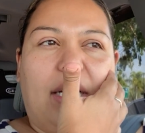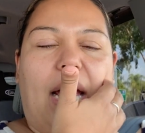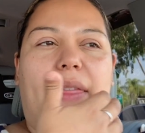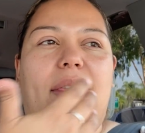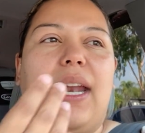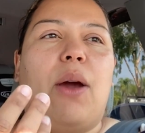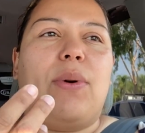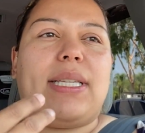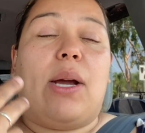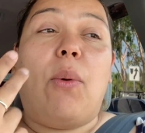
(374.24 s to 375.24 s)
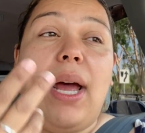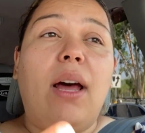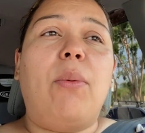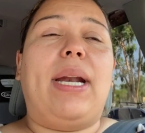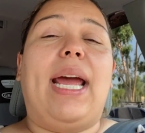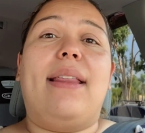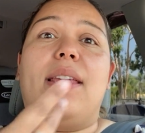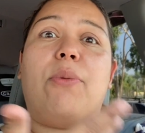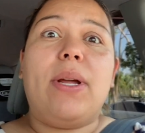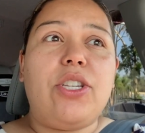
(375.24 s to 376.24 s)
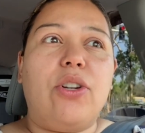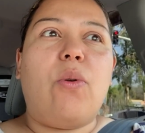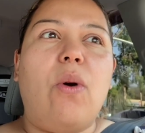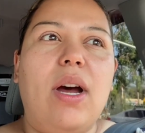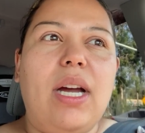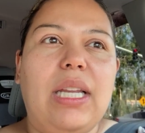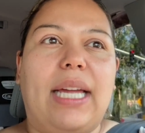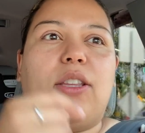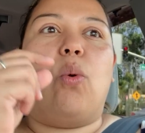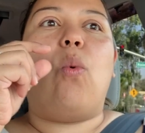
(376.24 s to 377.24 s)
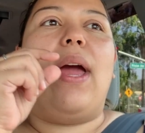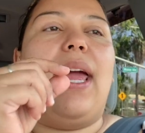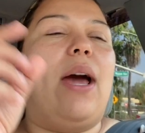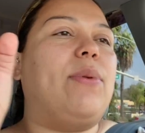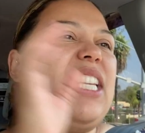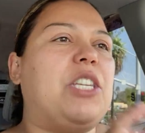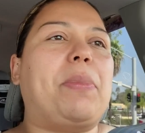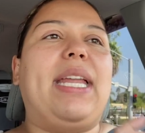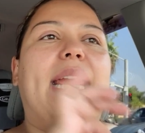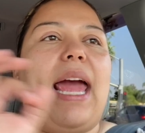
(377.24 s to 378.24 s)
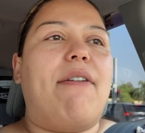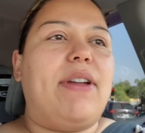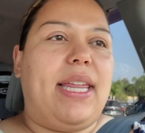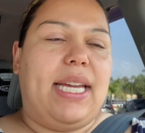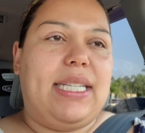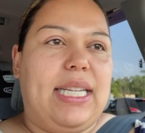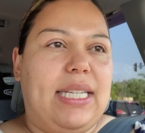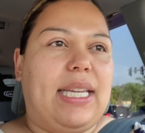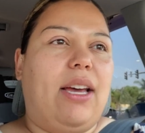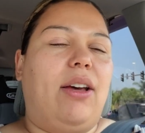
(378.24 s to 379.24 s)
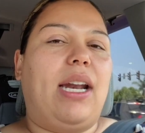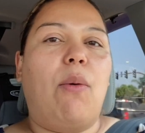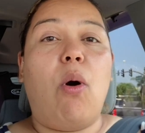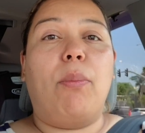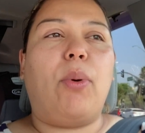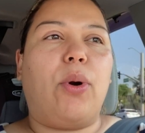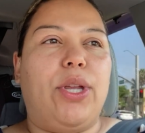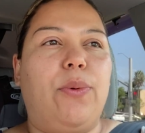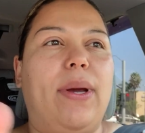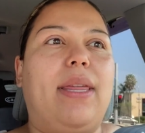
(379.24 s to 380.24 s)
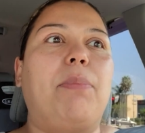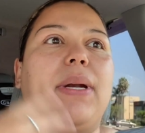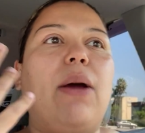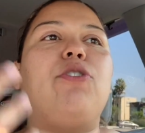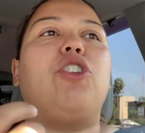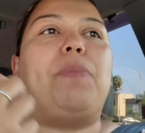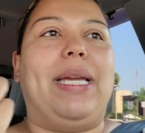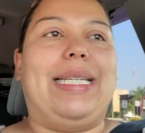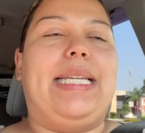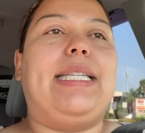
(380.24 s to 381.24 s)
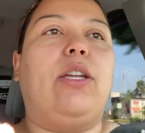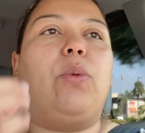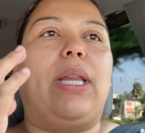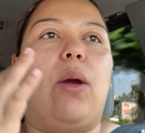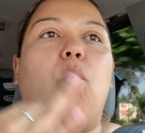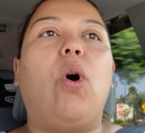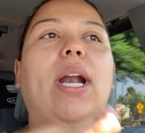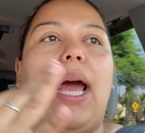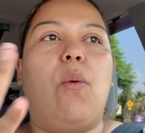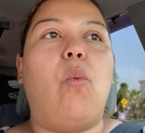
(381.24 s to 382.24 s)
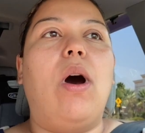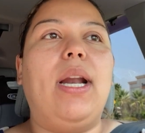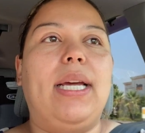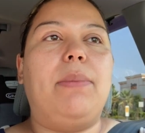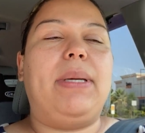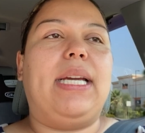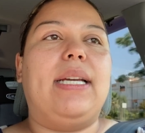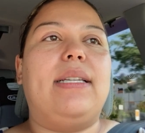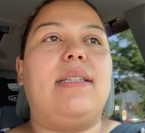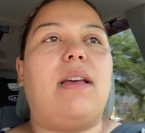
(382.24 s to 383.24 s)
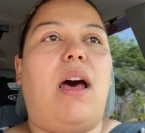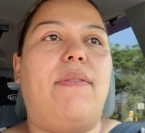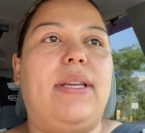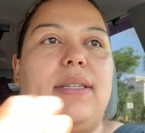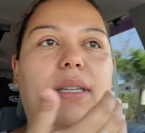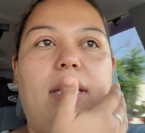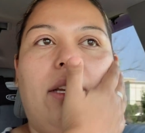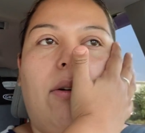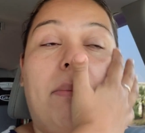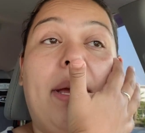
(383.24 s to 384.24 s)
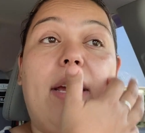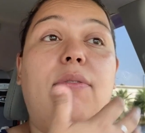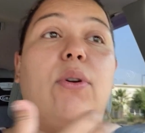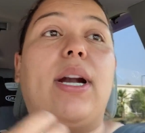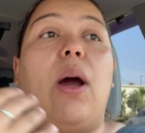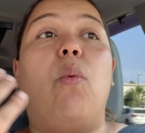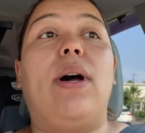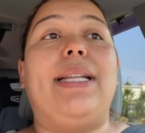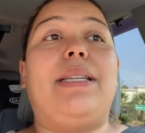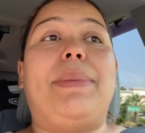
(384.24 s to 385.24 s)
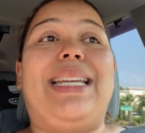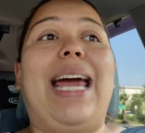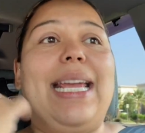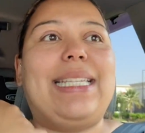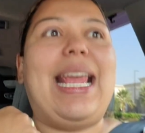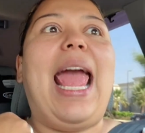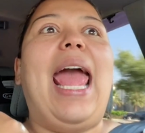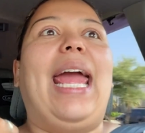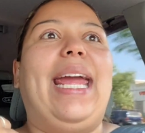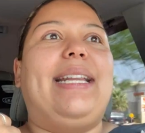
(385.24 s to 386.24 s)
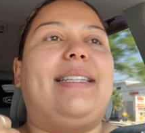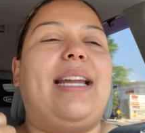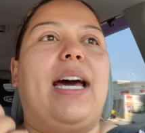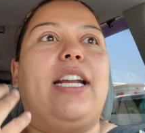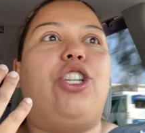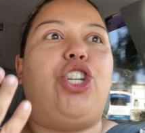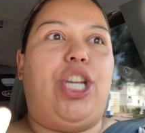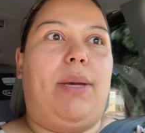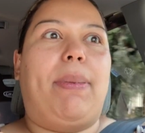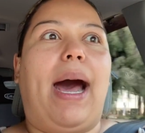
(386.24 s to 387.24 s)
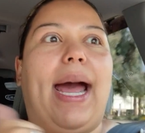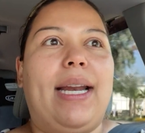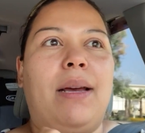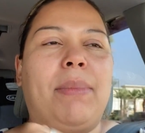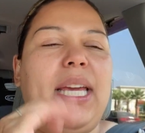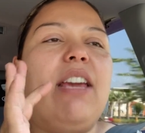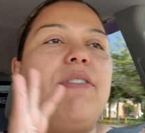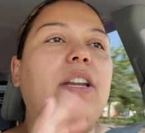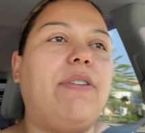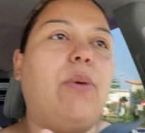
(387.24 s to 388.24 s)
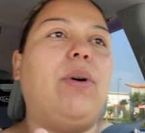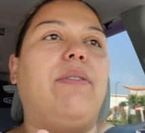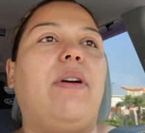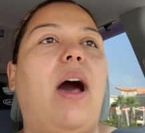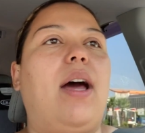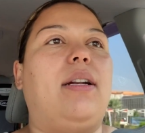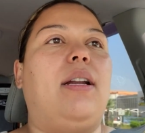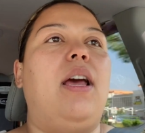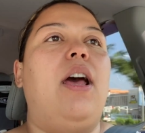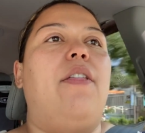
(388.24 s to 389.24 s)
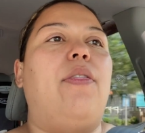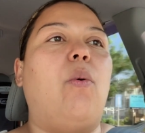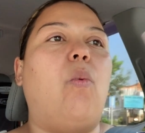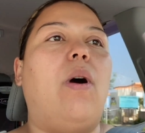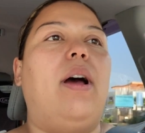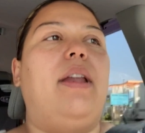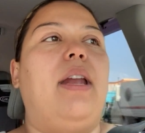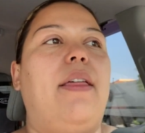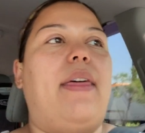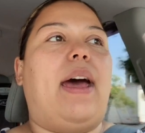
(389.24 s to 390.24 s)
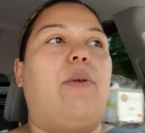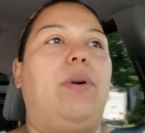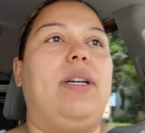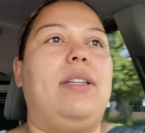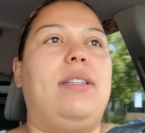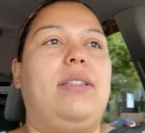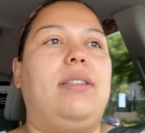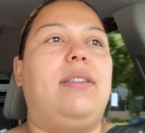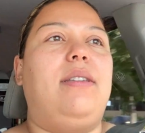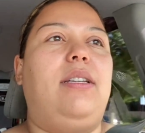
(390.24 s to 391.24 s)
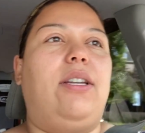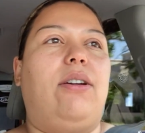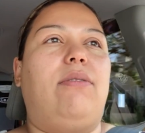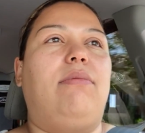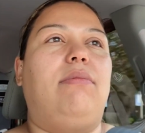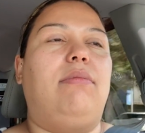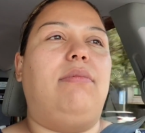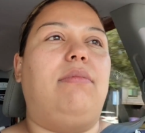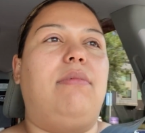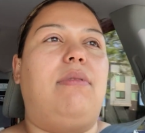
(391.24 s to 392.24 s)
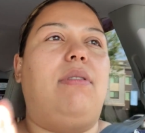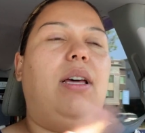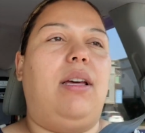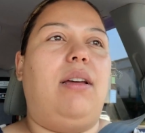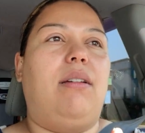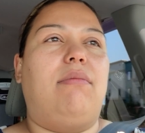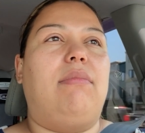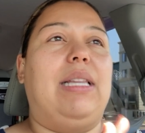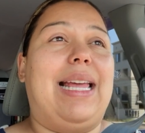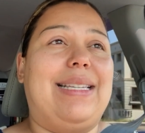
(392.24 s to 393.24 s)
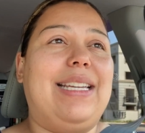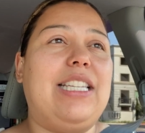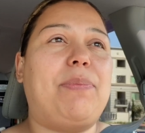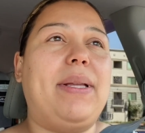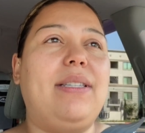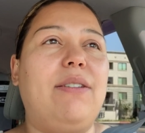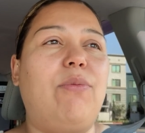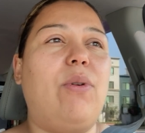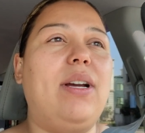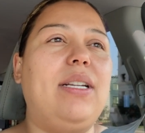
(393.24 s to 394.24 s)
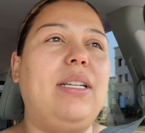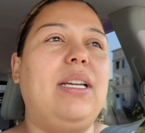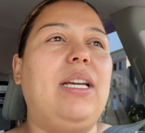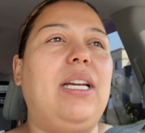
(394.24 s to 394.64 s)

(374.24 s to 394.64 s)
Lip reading: And then I was like, well, when I had the original one, like the way I was explaining everything in detail, and I won't bore you with it, but I was just being detailed with like what I wanted because obviously, I'm paying for it. I want it to be nice. It's not a cheap item. Even if I would have gotten the one that was, the less expensive one,